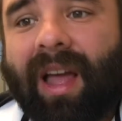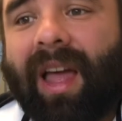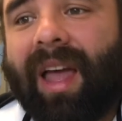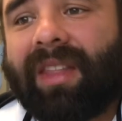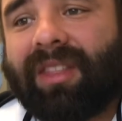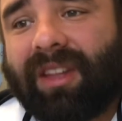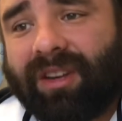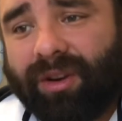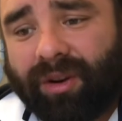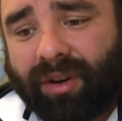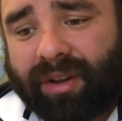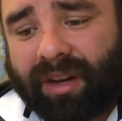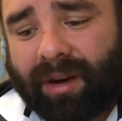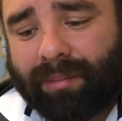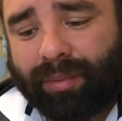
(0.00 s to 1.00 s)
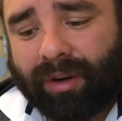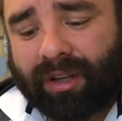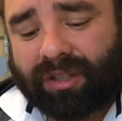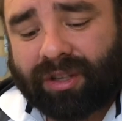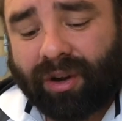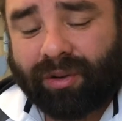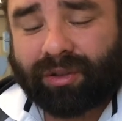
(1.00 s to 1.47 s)
And then you're looking at
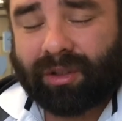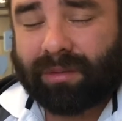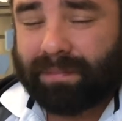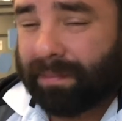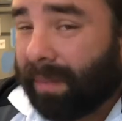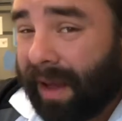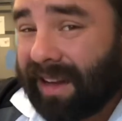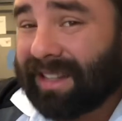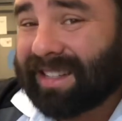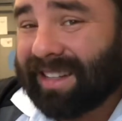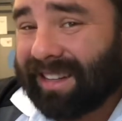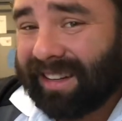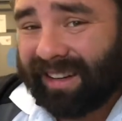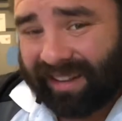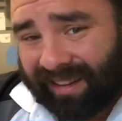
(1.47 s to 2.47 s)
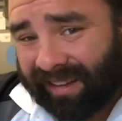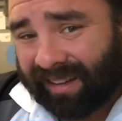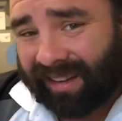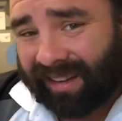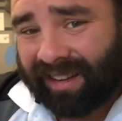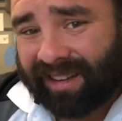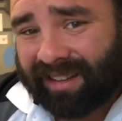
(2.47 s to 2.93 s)
British soldiers basically
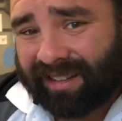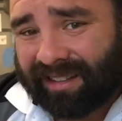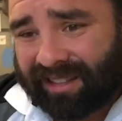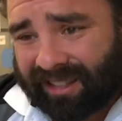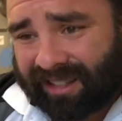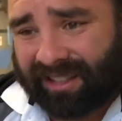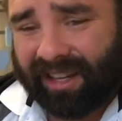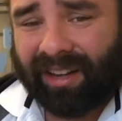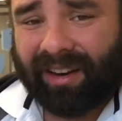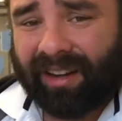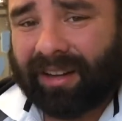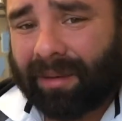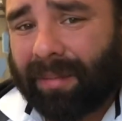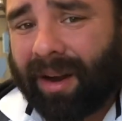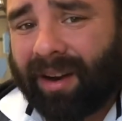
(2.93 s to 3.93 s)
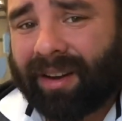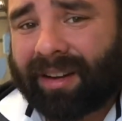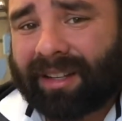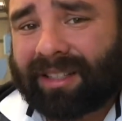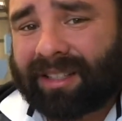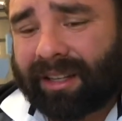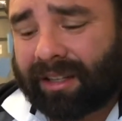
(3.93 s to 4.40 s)
stealing
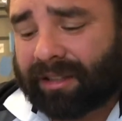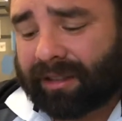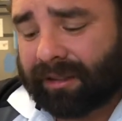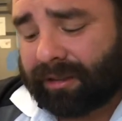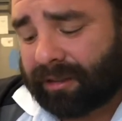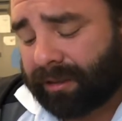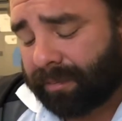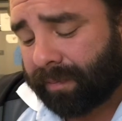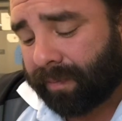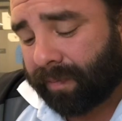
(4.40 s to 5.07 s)
American citizens.